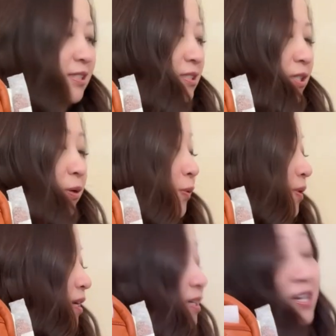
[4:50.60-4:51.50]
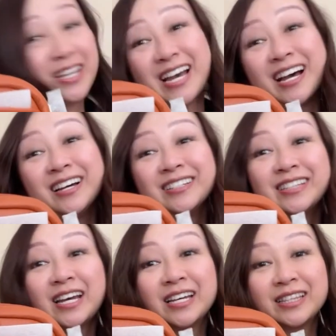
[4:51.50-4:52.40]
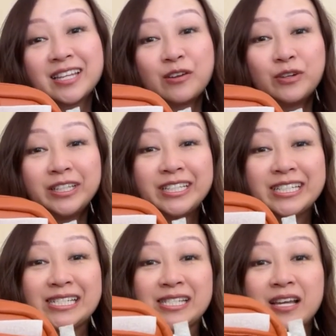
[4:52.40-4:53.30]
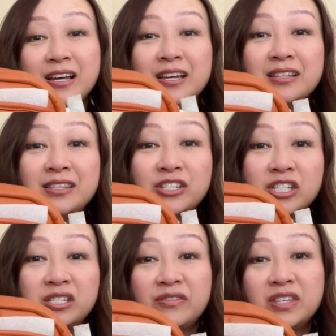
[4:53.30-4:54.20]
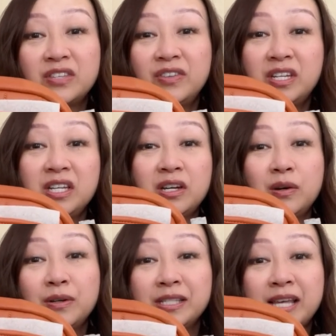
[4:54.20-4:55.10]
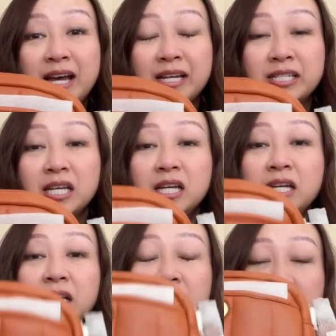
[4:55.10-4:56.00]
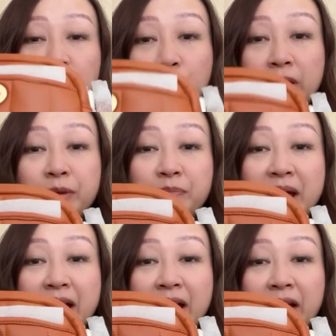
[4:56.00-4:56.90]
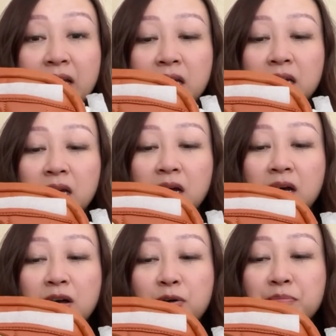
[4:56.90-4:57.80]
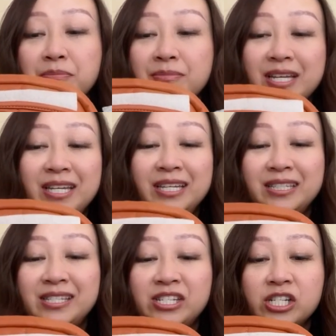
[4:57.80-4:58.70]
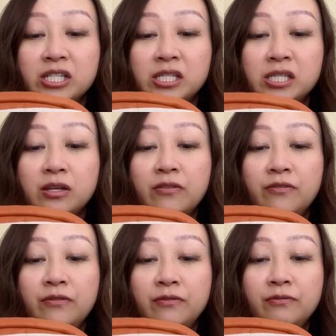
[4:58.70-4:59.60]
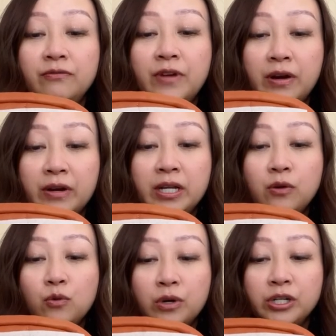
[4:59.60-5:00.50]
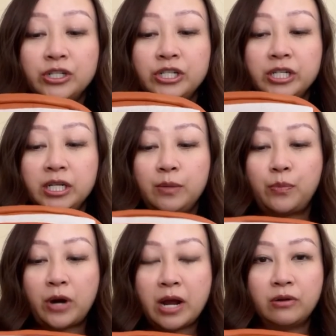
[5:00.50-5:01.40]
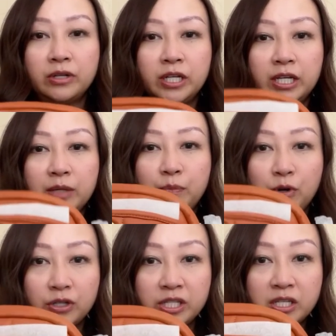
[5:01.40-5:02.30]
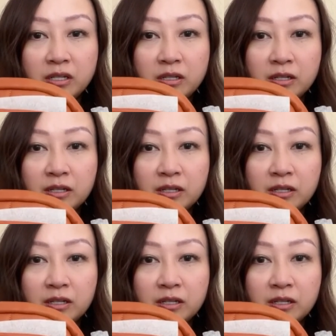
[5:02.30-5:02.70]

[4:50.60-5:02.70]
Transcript: So yeah, that, that really is uh, the gist of this video is that it's a great bag. Um, it's just very orangey brown in person